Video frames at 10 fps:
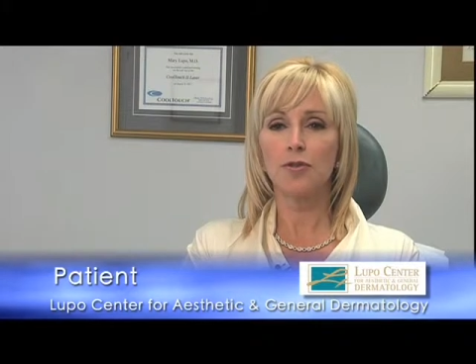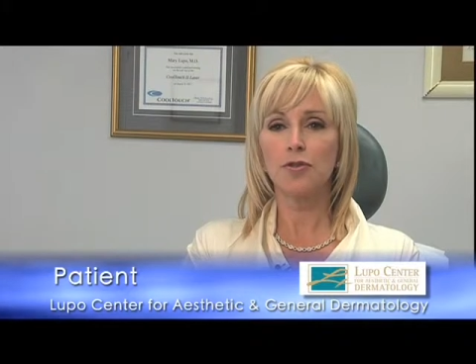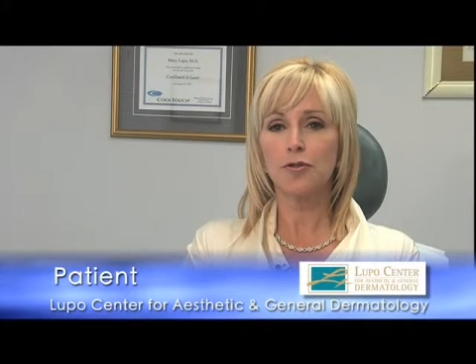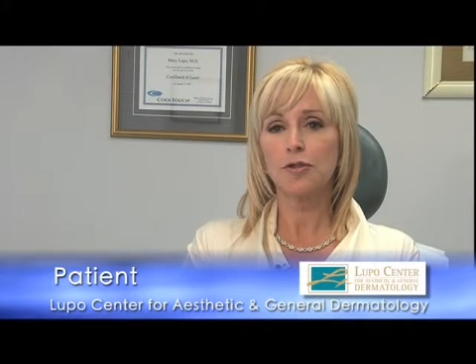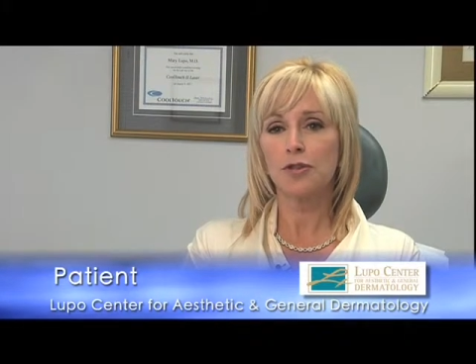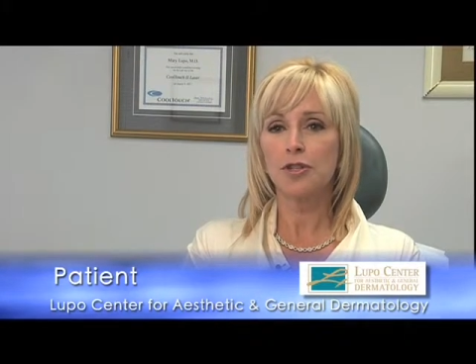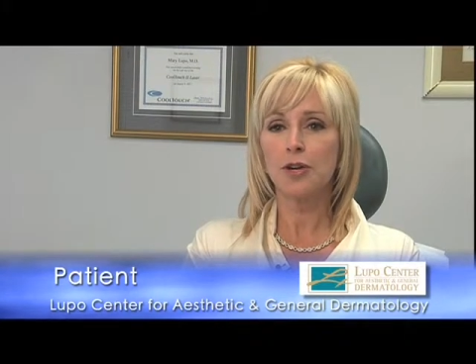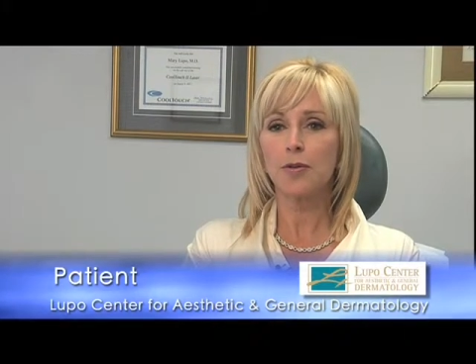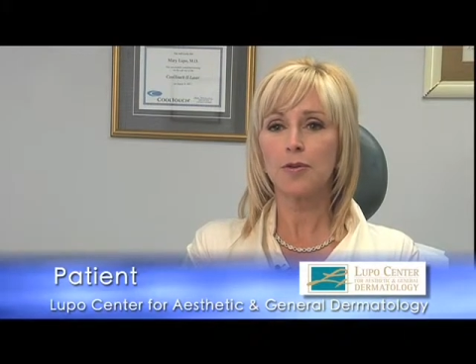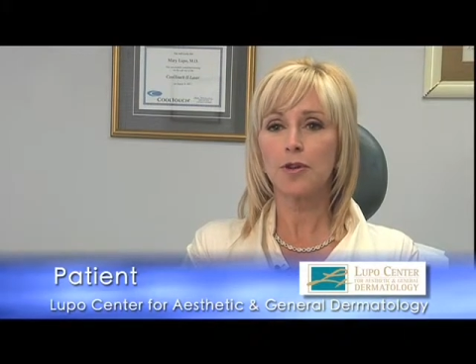just for
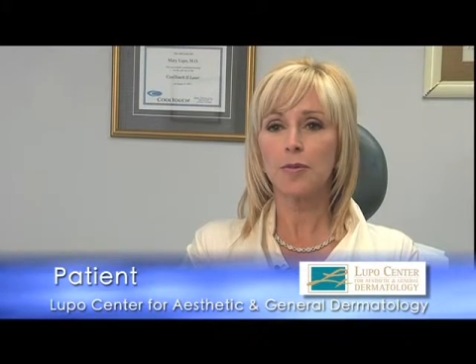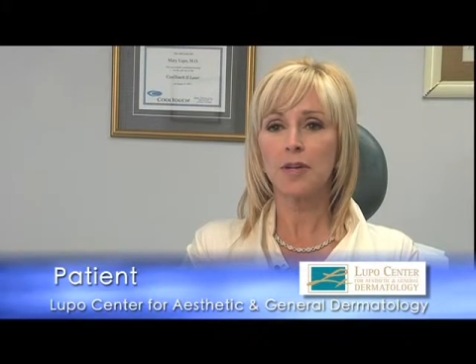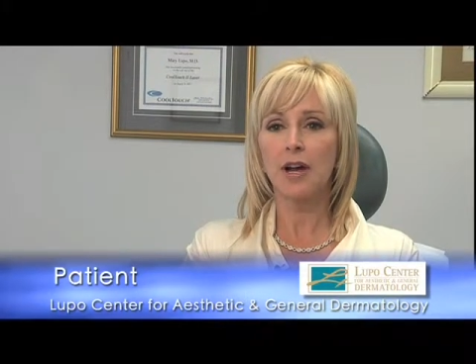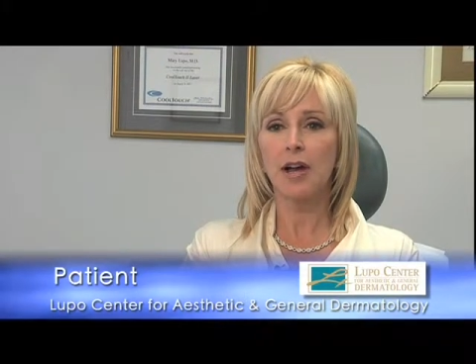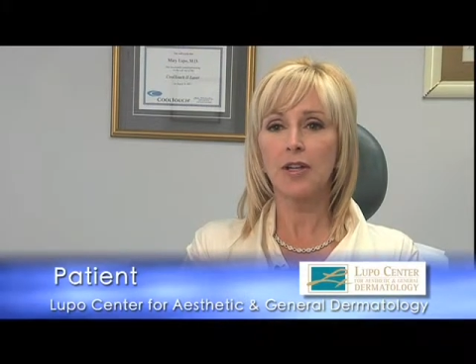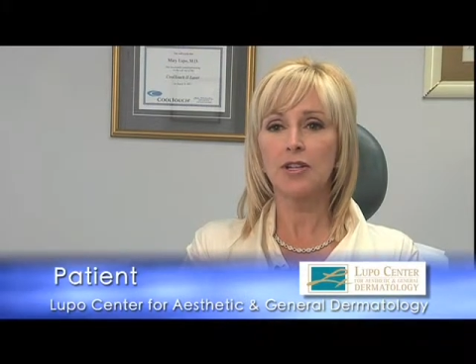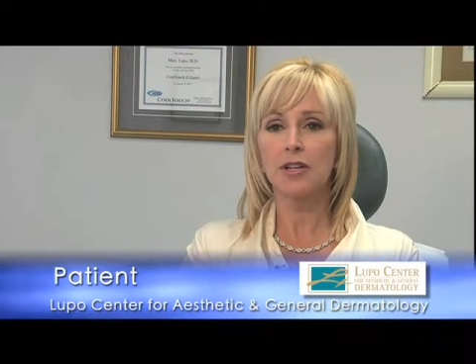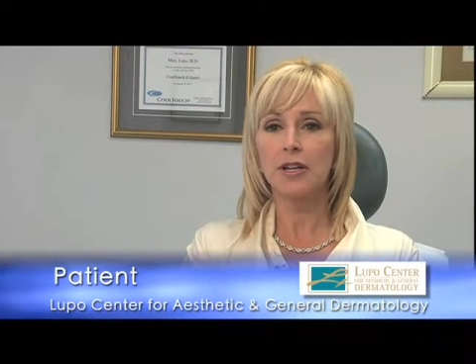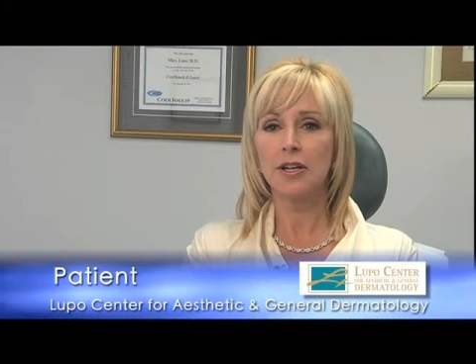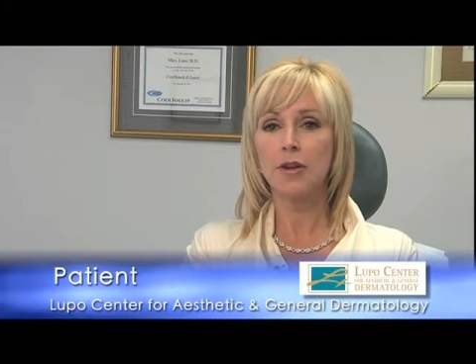general
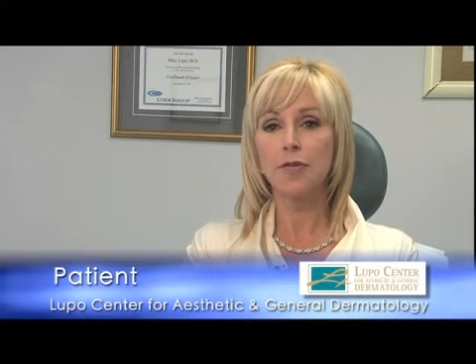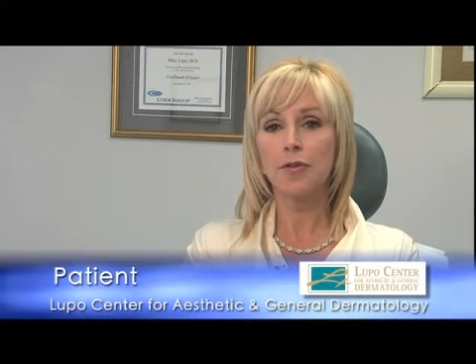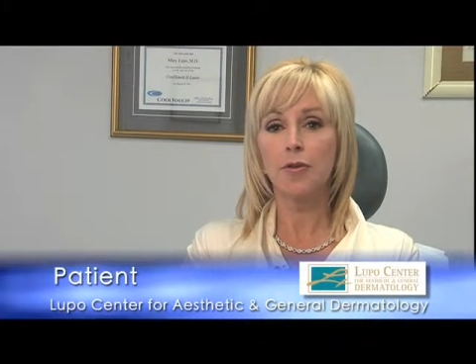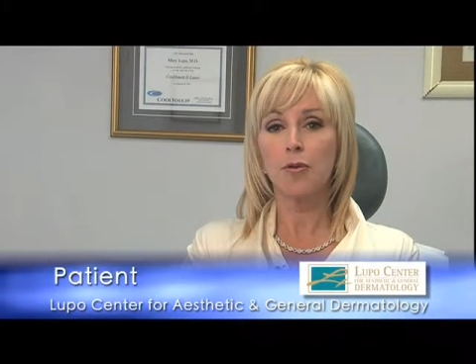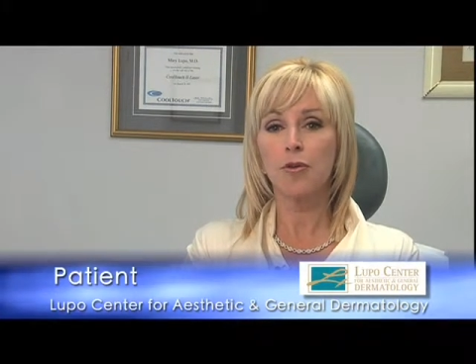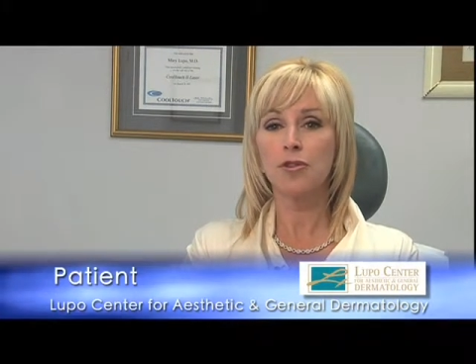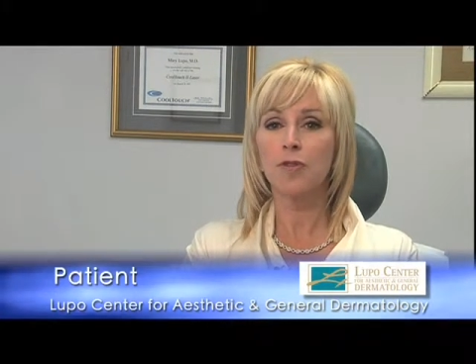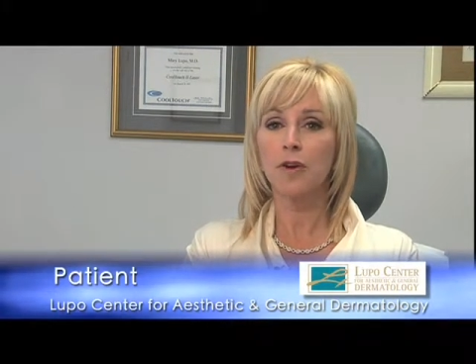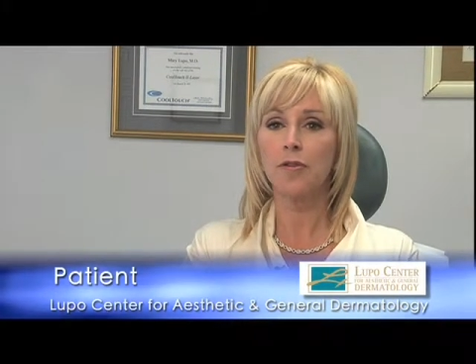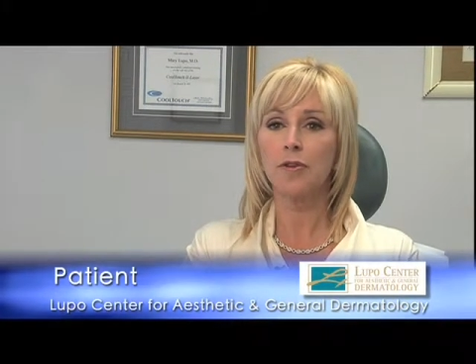dermatology, and over the course of
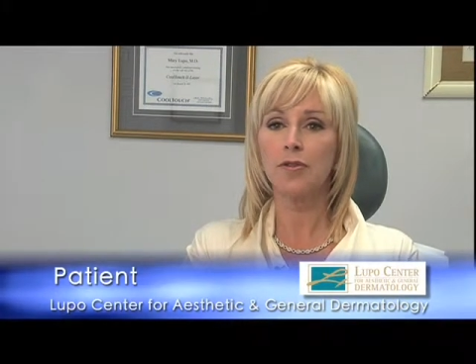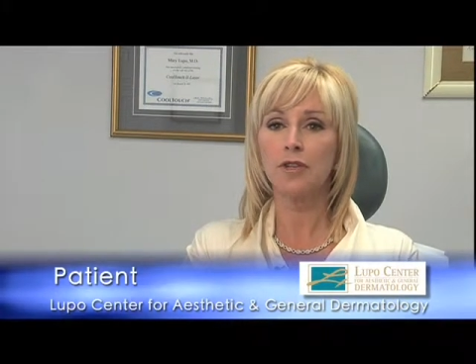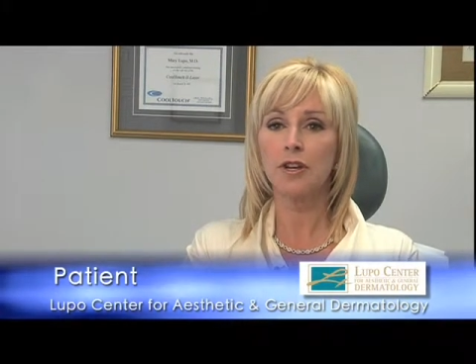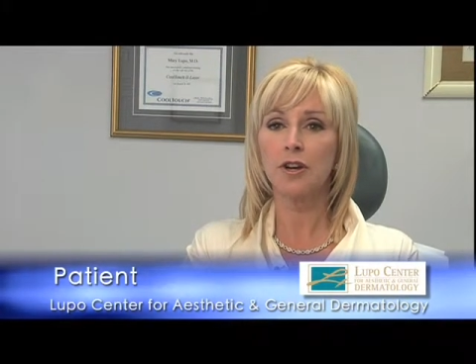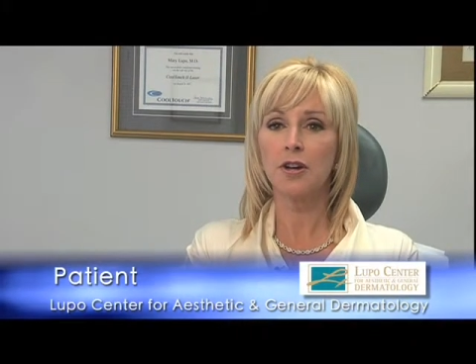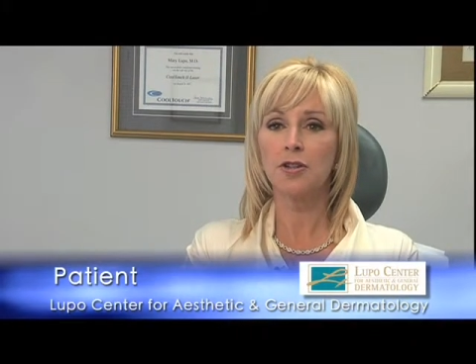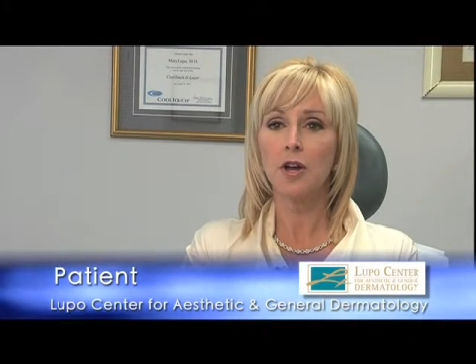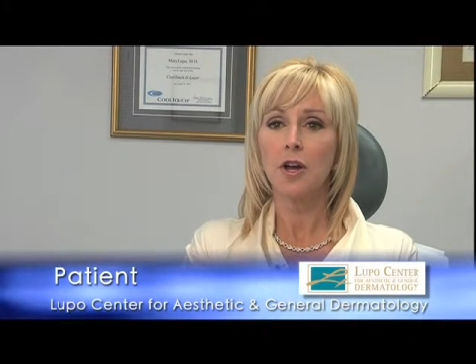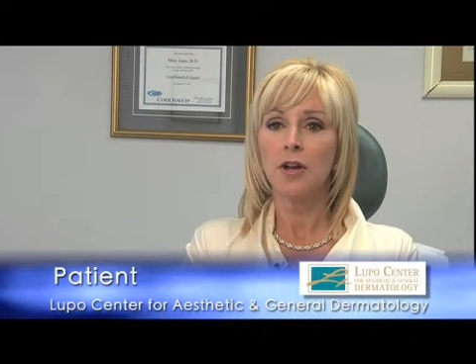all those years,